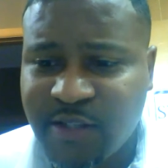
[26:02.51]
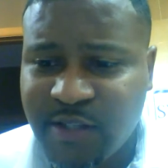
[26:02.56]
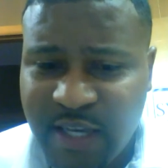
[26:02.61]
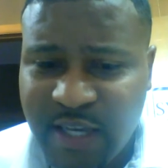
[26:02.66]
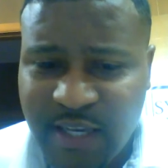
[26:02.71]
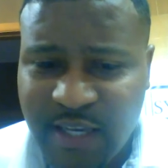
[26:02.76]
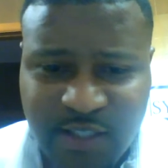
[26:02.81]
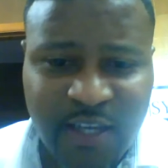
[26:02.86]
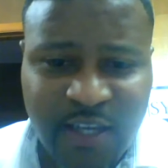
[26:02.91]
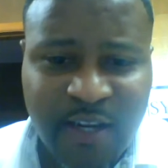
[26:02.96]
So
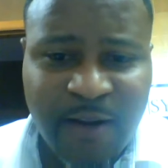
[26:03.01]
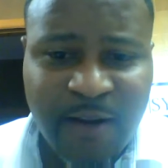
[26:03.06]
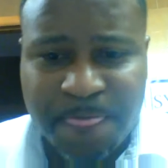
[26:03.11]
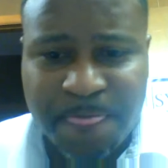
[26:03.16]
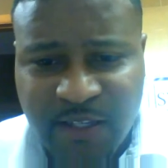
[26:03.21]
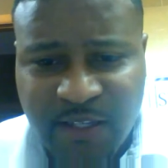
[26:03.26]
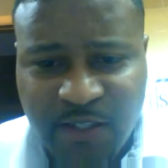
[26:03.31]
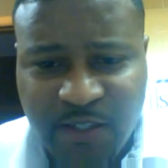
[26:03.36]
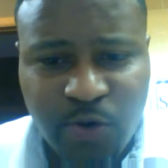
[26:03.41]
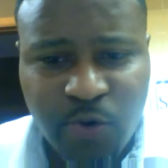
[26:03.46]

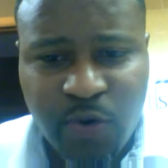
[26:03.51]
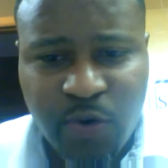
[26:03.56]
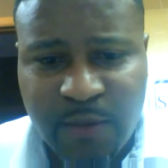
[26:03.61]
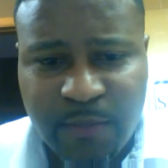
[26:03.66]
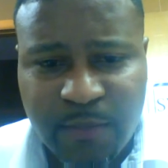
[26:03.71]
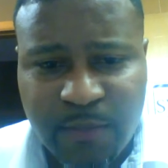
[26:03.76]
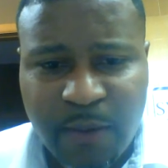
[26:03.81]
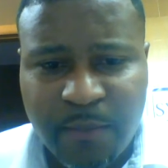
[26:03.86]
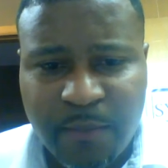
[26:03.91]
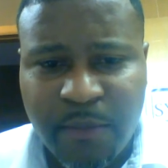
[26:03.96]
that's
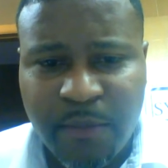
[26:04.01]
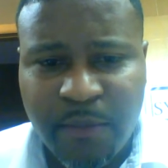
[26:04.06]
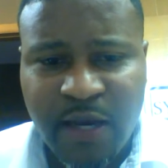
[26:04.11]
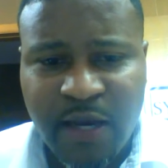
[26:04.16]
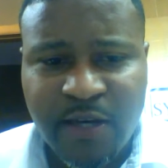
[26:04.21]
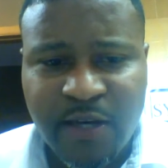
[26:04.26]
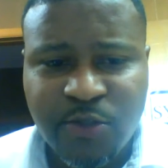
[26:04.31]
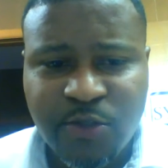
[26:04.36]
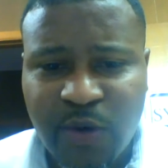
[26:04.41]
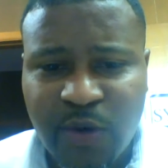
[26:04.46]
going in my
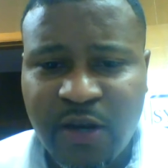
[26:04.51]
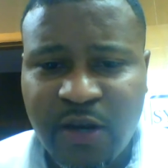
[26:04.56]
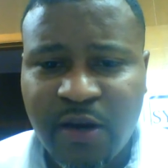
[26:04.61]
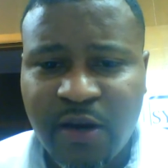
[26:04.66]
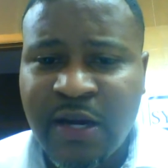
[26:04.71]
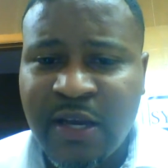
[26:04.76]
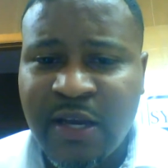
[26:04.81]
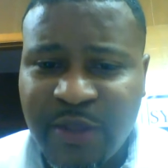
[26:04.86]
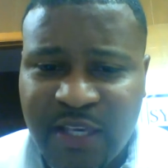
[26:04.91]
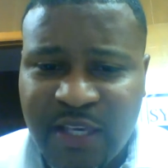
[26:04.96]
mind as well.